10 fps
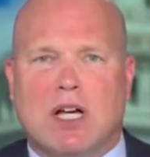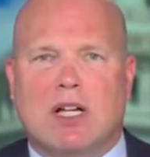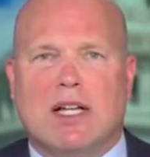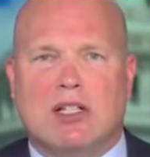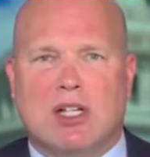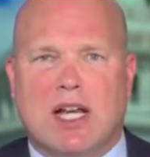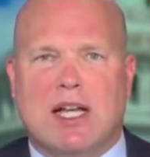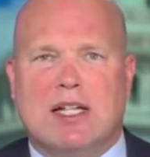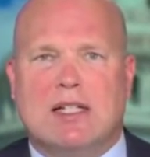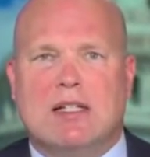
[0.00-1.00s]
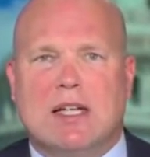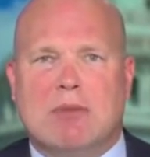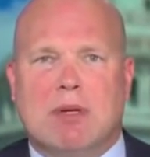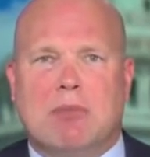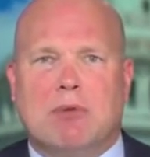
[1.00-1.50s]
uneducated
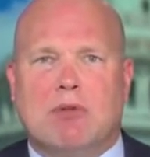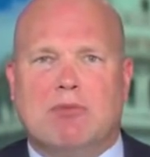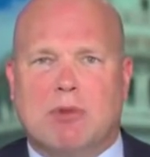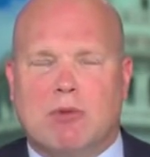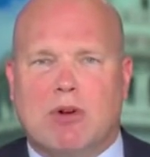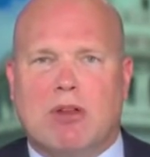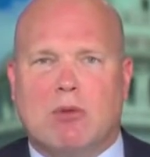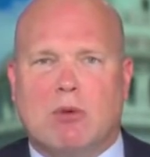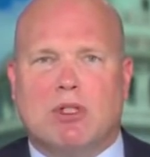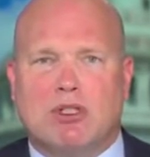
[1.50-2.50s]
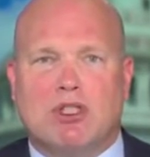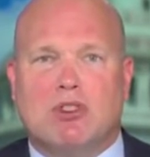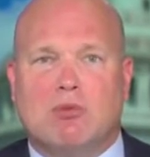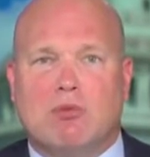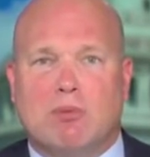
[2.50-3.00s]
people from around the world that
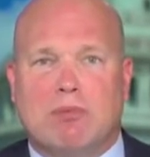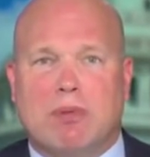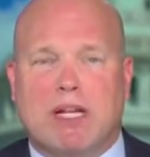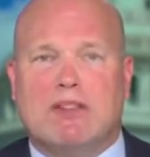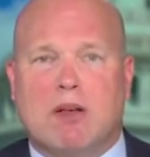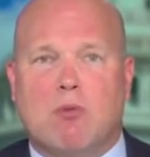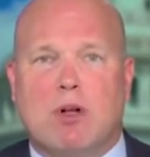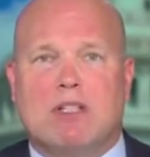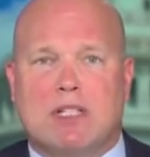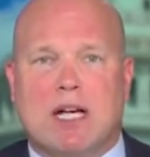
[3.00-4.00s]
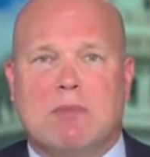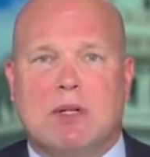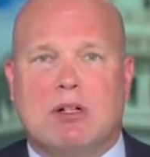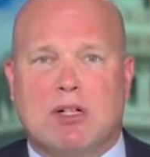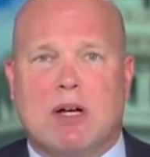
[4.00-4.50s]
just because they want to come
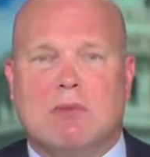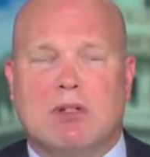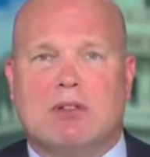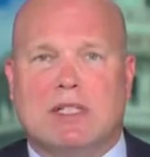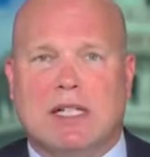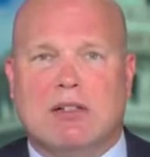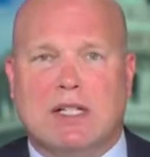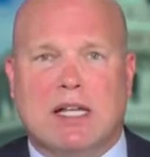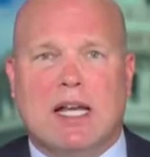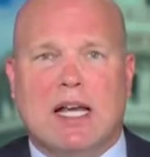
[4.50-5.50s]
here illegally,